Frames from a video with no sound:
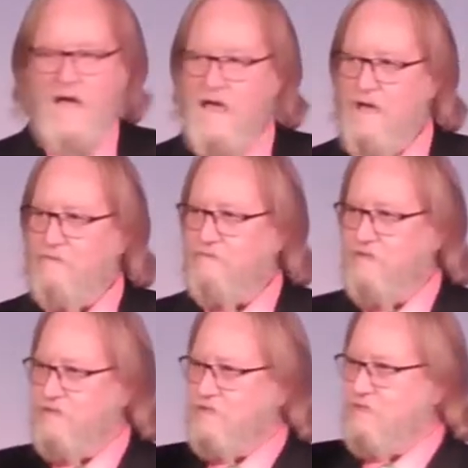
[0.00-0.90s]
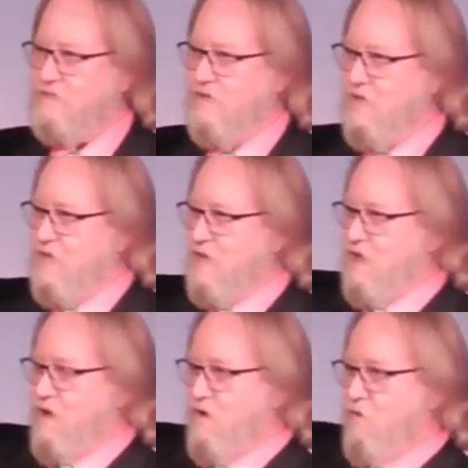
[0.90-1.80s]
I have this
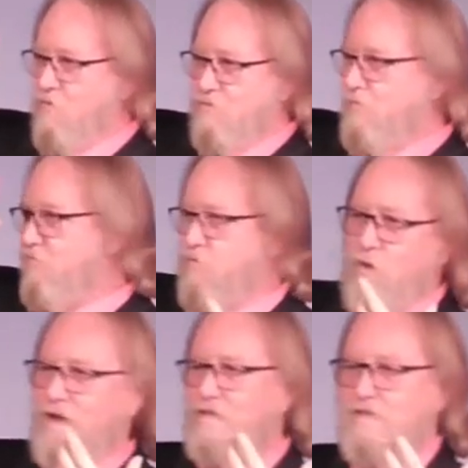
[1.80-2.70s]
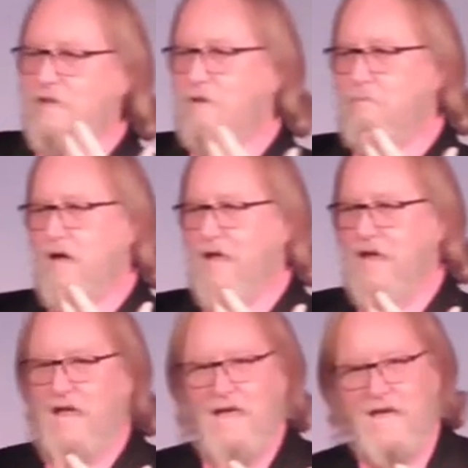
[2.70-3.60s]
voice in my
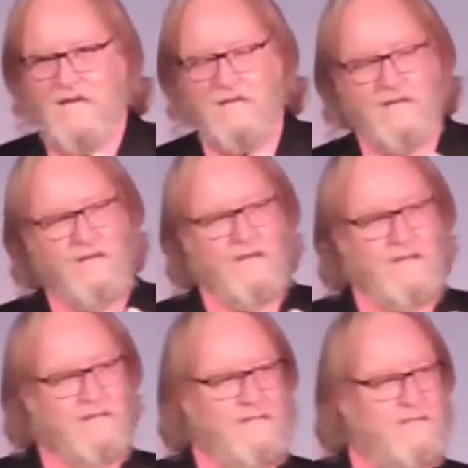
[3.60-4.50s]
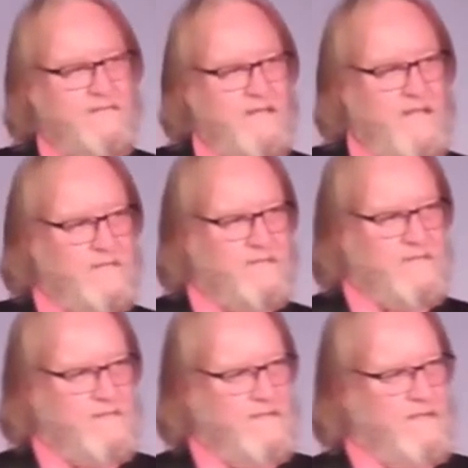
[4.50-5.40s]
head that
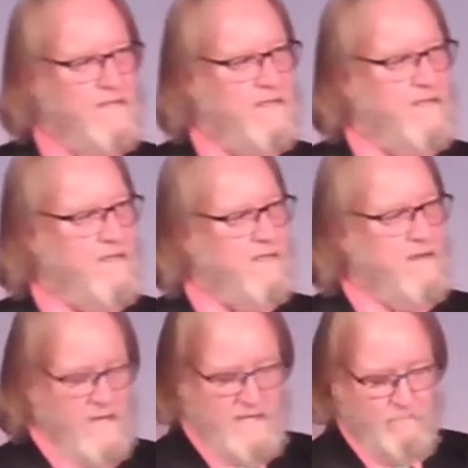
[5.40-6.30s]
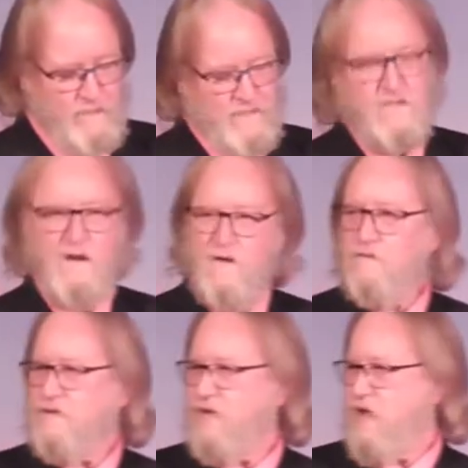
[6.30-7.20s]
says, you need to be
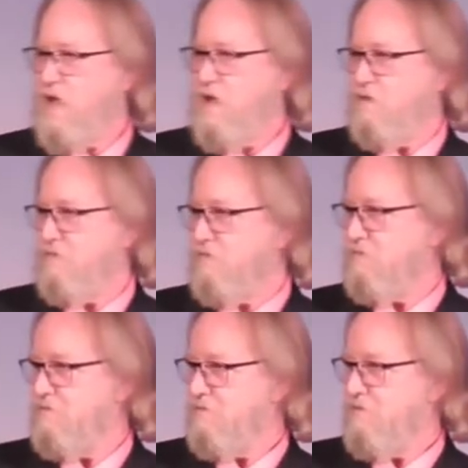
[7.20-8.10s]
slowing down.